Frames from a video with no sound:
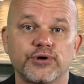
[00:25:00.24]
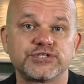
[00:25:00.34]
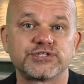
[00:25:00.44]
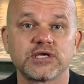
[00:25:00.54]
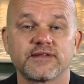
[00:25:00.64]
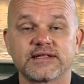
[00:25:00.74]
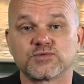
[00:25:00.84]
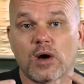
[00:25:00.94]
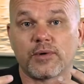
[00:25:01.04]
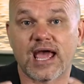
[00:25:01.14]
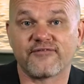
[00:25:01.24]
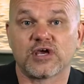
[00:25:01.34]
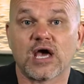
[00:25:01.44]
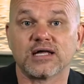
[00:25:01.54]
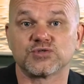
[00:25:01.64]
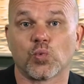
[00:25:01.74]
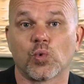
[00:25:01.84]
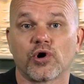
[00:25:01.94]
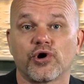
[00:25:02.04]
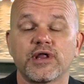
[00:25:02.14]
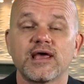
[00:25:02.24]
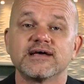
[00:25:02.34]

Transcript: preaching, and that's why we have God's word